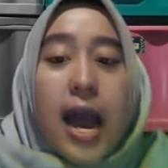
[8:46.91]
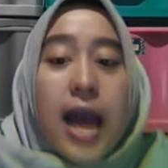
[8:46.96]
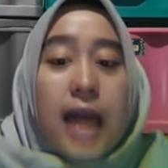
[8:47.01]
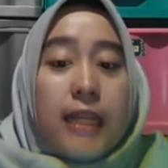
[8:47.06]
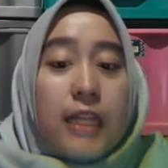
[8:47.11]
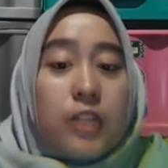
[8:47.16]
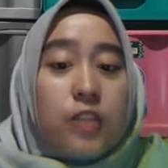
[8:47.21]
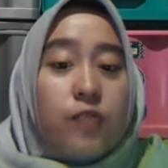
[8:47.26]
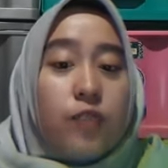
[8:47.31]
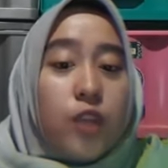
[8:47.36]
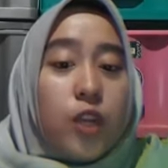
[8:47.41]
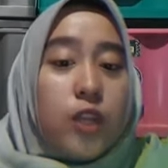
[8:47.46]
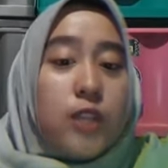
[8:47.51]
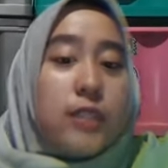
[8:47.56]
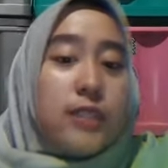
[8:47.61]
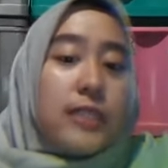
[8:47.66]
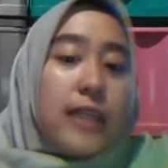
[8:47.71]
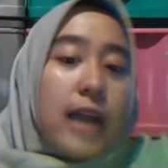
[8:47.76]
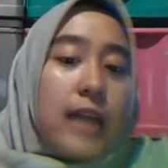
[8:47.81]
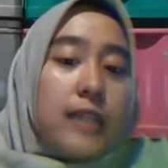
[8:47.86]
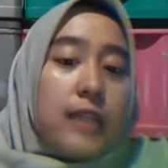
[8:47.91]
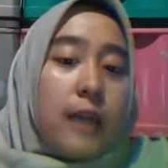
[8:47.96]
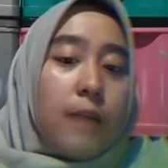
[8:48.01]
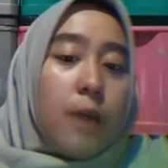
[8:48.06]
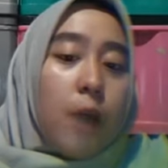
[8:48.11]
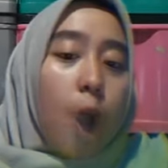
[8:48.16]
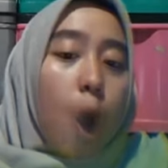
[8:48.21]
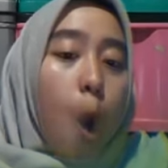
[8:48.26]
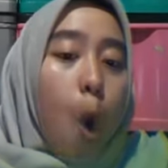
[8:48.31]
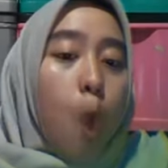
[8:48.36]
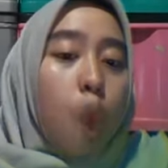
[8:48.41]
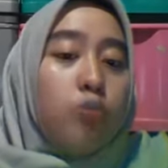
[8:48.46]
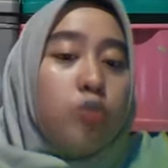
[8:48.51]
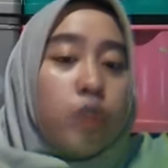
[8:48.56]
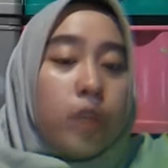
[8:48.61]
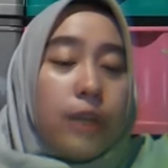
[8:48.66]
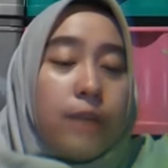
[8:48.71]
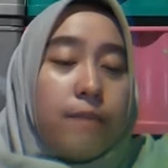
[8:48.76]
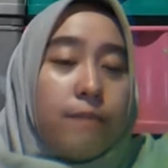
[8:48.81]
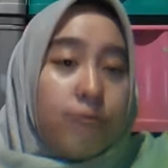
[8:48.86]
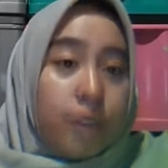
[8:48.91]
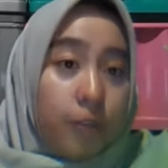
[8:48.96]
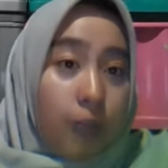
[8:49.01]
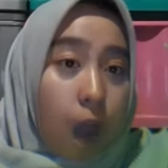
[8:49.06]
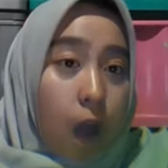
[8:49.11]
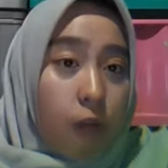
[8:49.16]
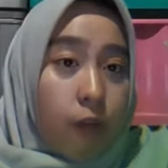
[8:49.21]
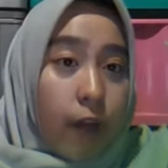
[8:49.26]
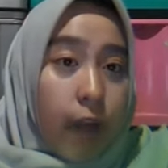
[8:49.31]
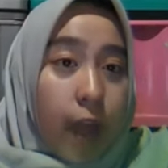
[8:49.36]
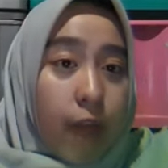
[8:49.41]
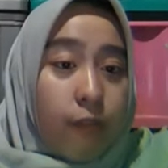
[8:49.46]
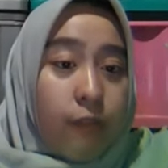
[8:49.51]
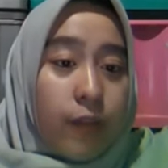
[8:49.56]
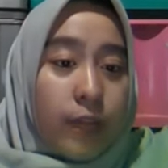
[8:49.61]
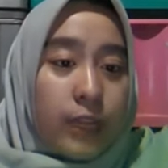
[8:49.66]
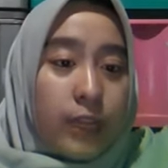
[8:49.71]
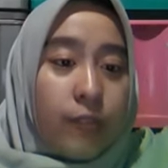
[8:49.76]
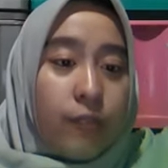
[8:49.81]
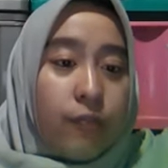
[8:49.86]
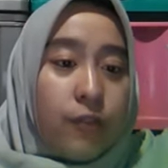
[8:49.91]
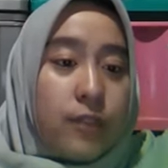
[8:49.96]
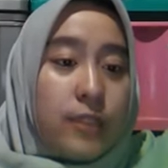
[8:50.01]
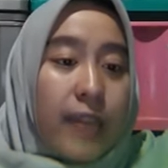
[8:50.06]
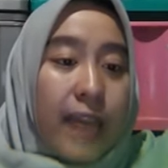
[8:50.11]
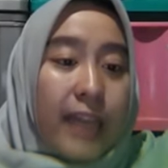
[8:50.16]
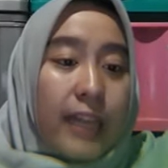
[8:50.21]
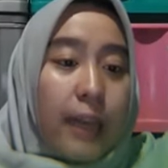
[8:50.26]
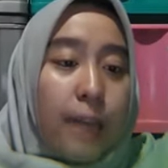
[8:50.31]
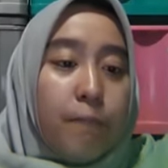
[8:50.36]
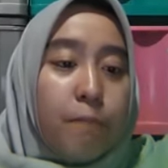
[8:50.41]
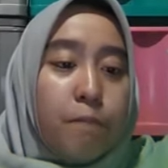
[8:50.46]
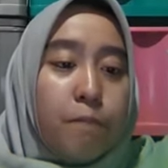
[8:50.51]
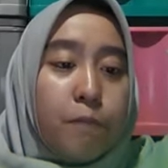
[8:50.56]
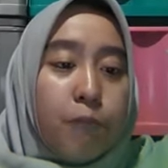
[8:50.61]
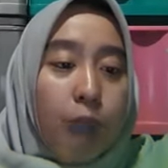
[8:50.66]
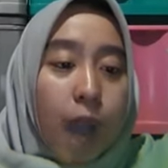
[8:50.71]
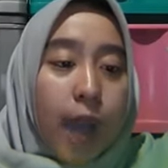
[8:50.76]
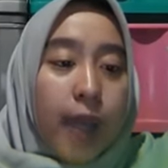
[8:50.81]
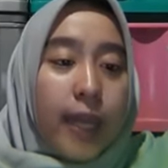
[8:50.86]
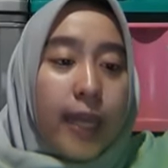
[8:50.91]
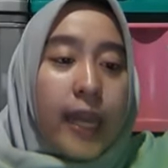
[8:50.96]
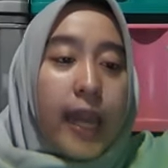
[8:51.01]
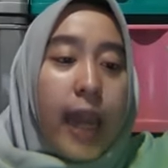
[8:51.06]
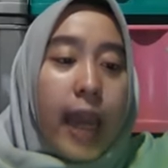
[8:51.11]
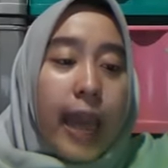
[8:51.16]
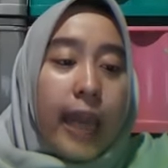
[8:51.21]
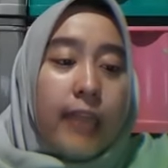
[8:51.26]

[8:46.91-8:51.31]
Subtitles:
This video discusses about how to improve our effectiveness at applying